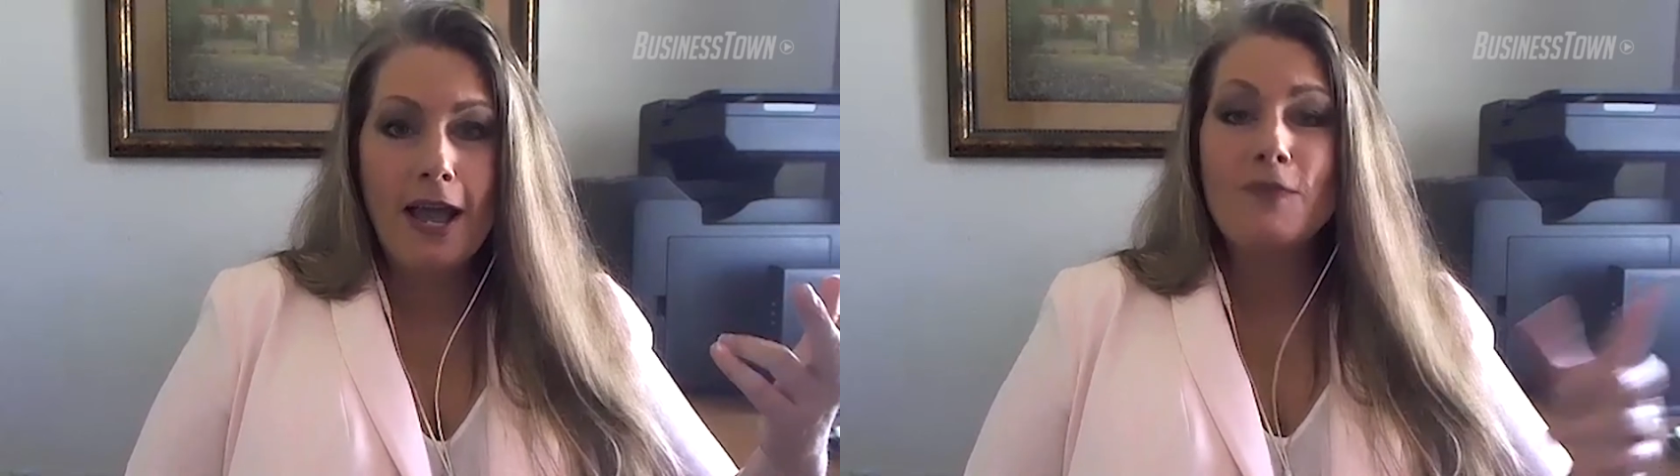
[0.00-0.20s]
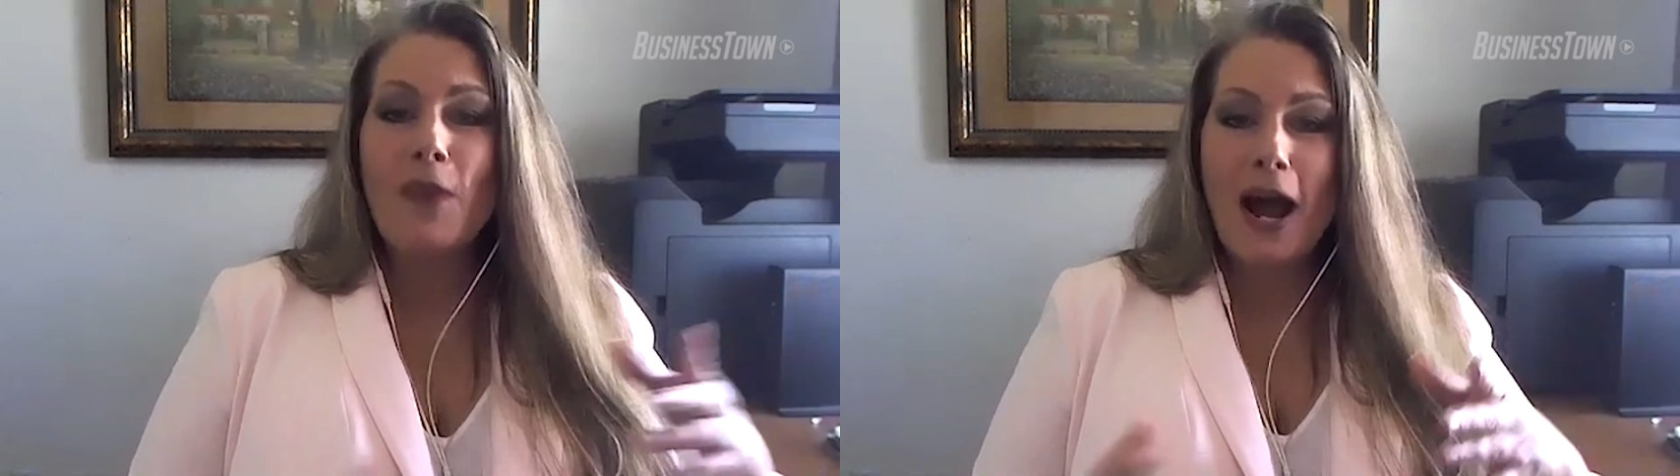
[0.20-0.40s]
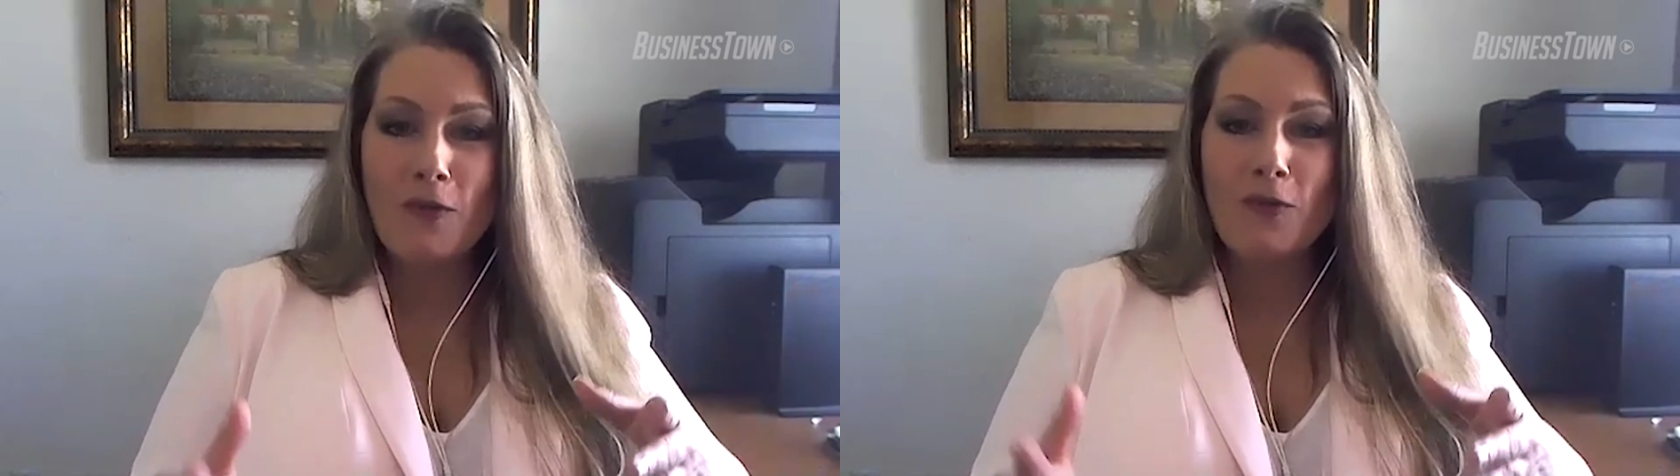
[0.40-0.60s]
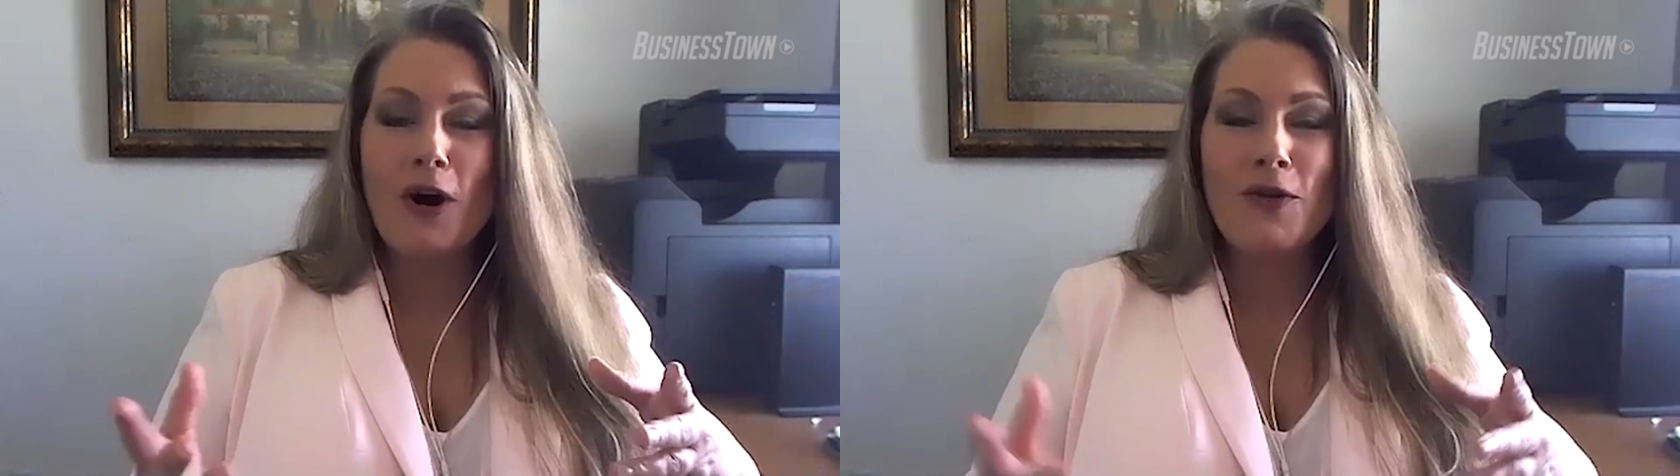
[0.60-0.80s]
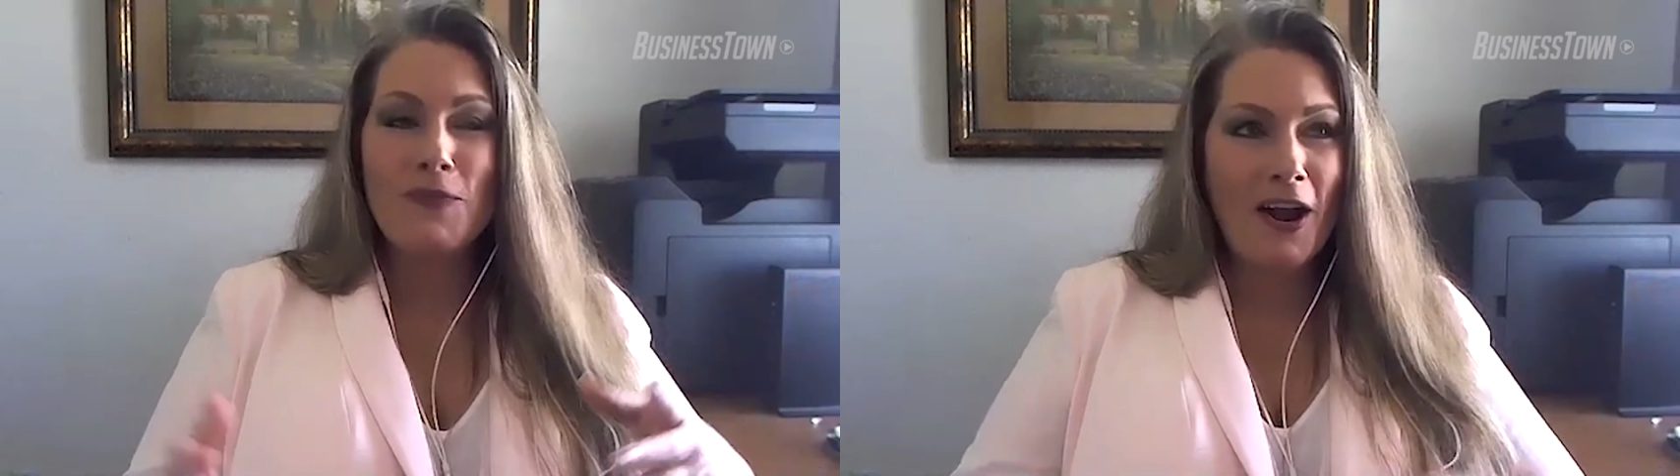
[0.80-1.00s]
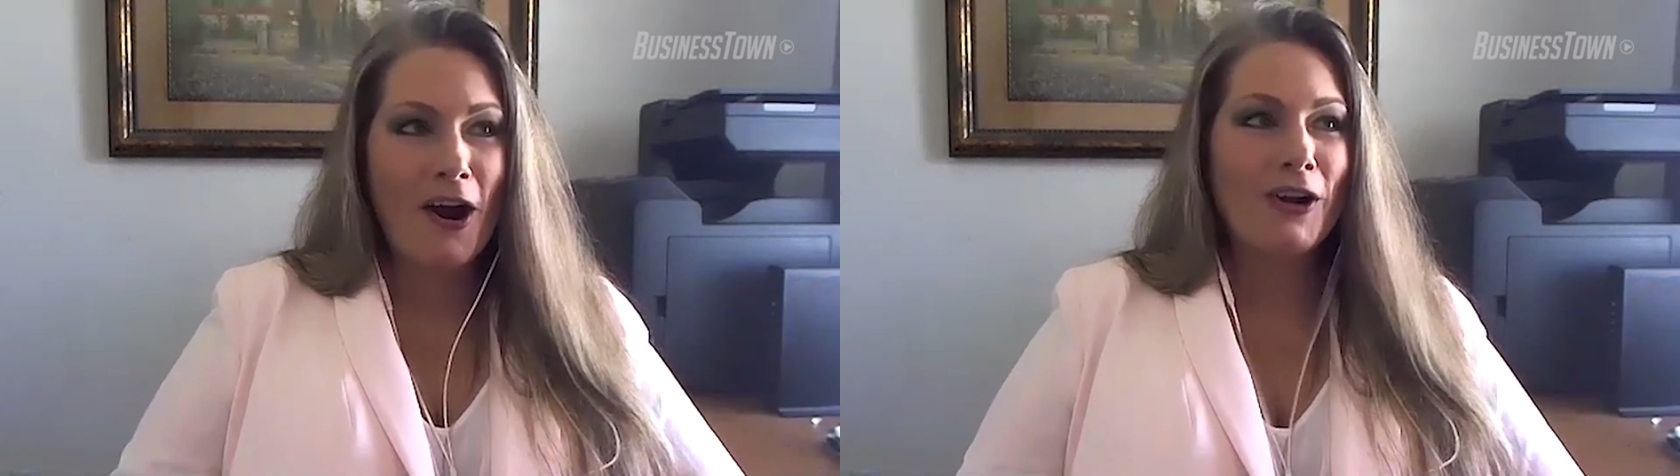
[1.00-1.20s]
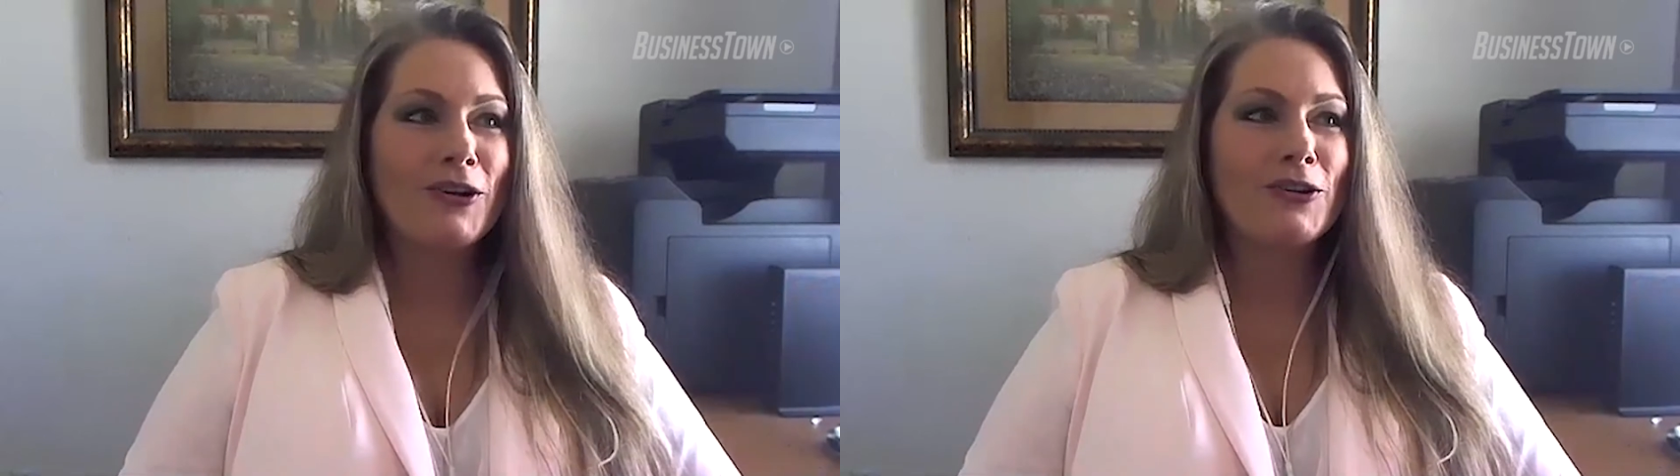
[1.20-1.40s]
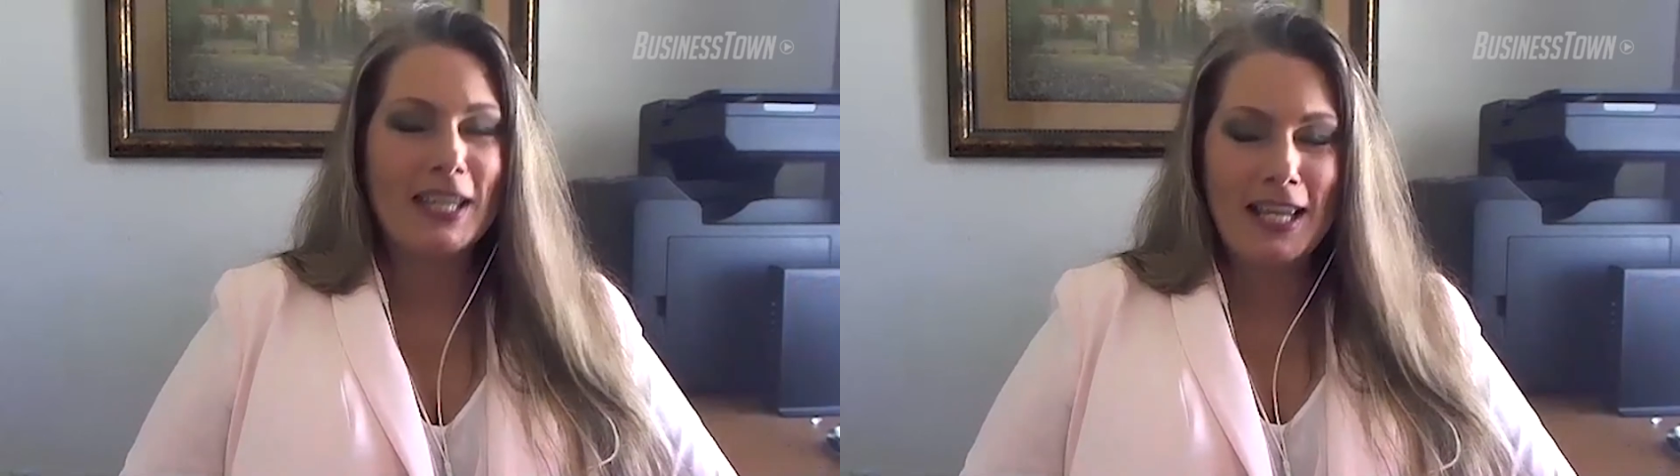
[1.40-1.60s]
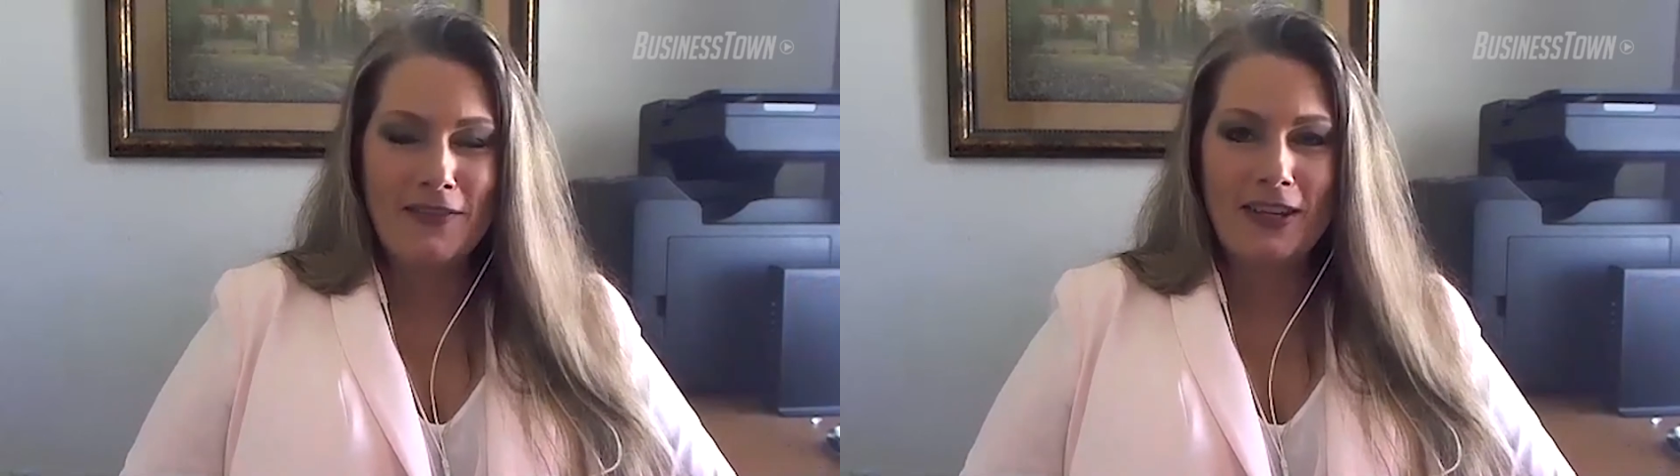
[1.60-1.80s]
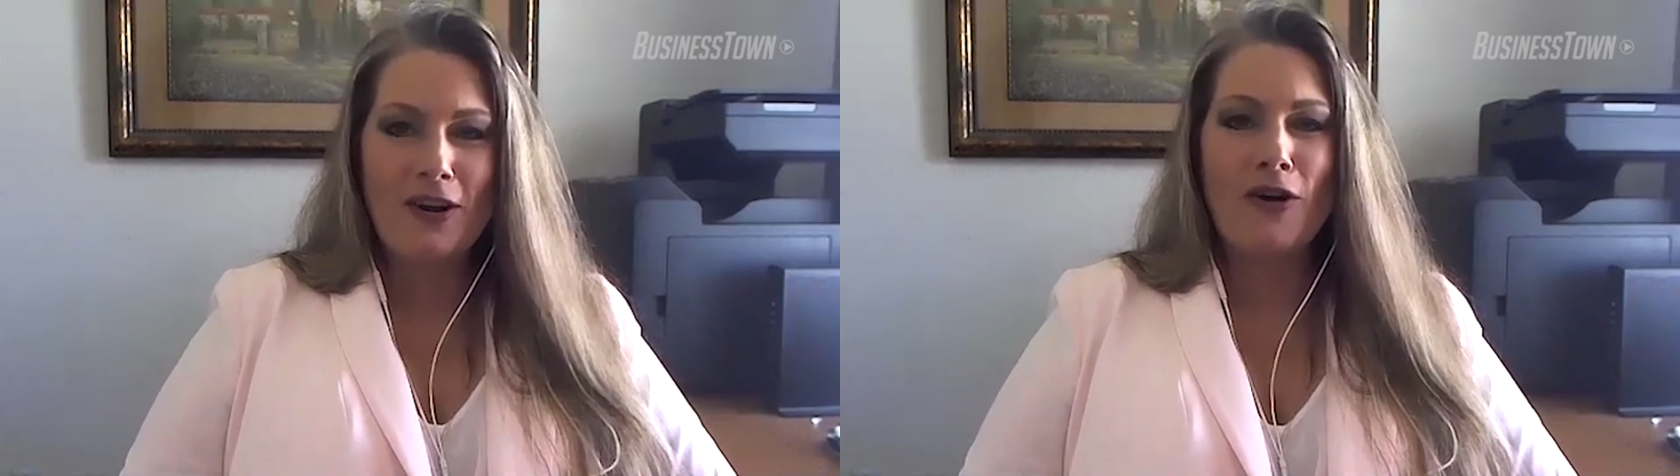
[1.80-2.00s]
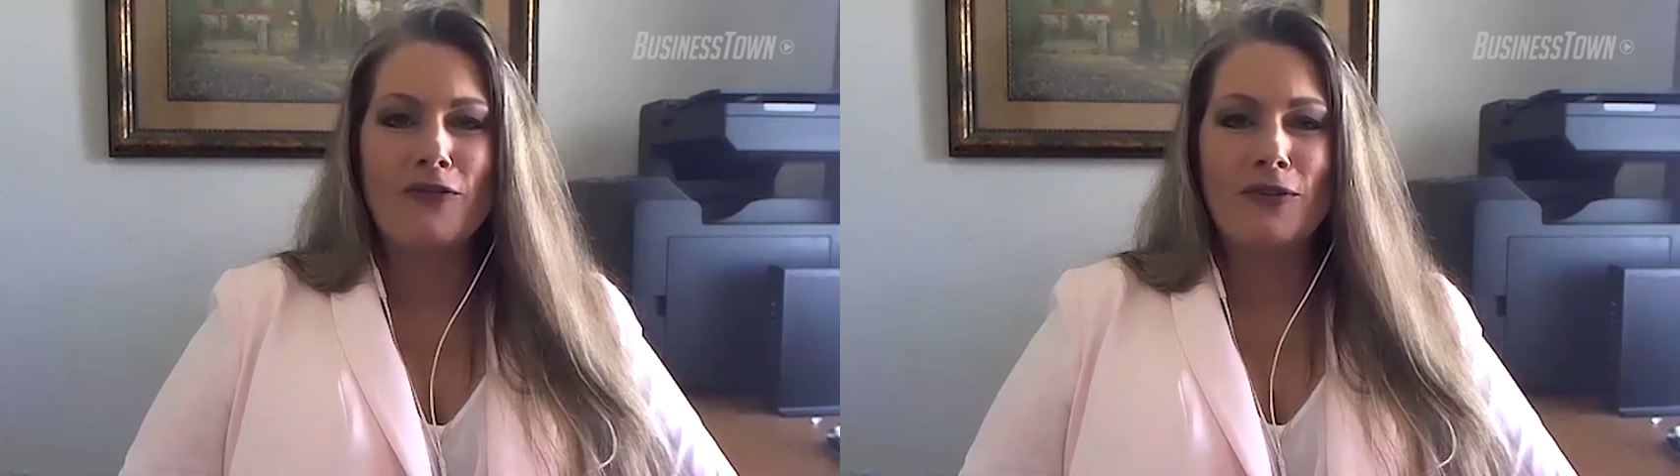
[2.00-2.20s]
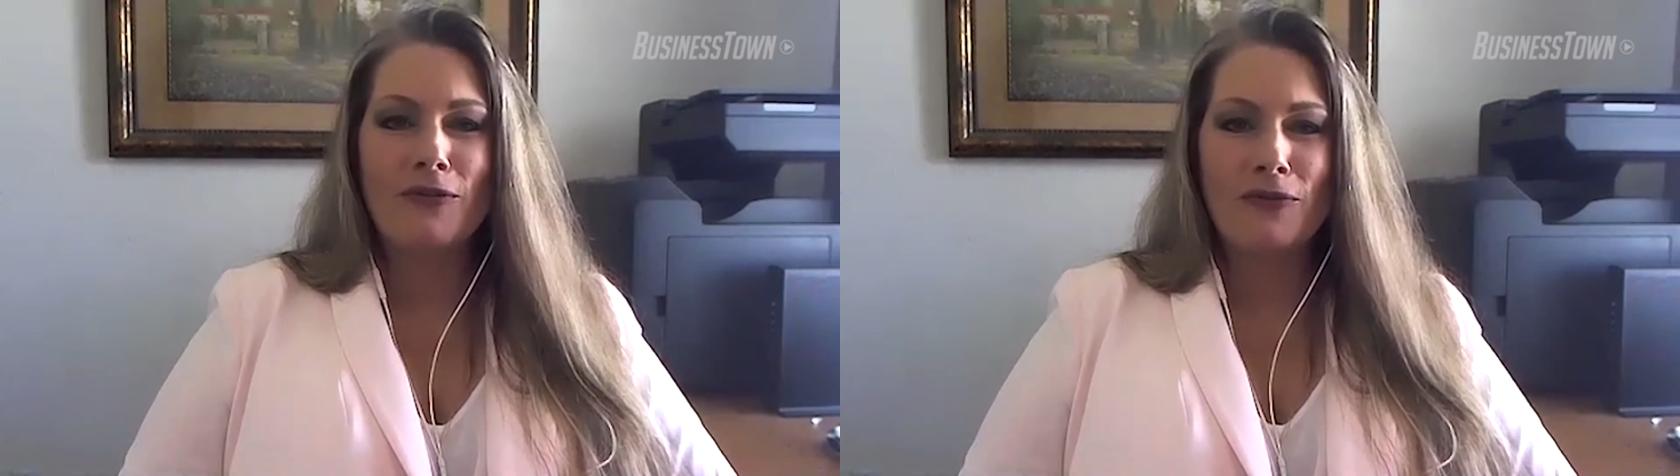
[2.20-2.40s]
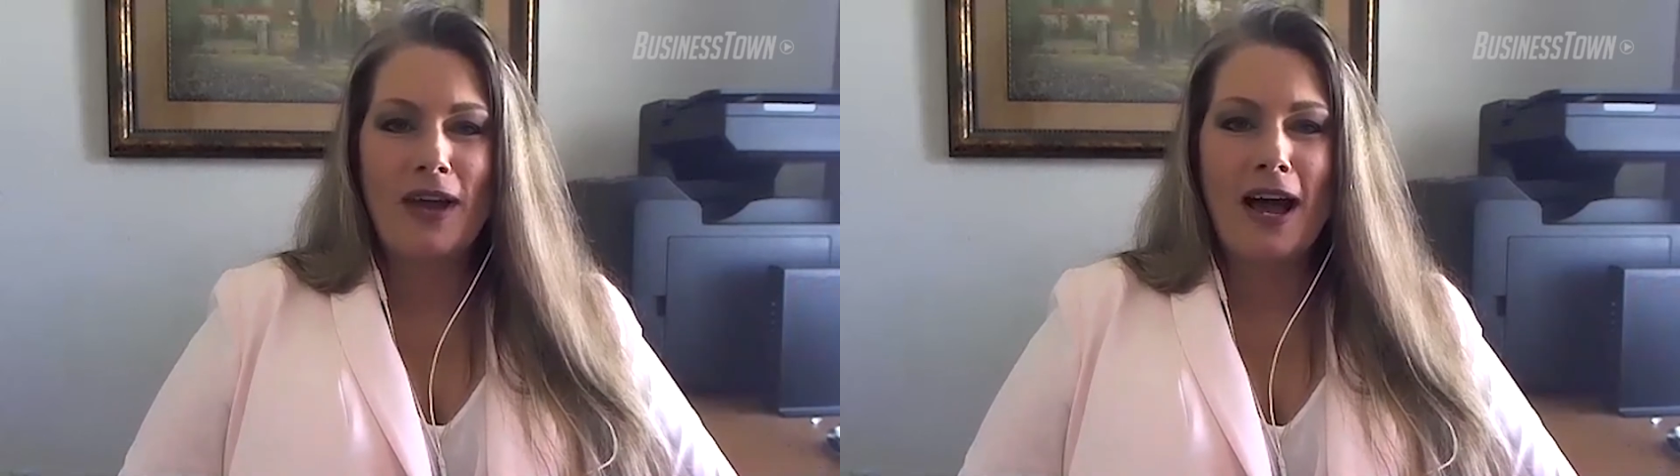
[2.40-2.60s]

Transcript: One of my articles, even over,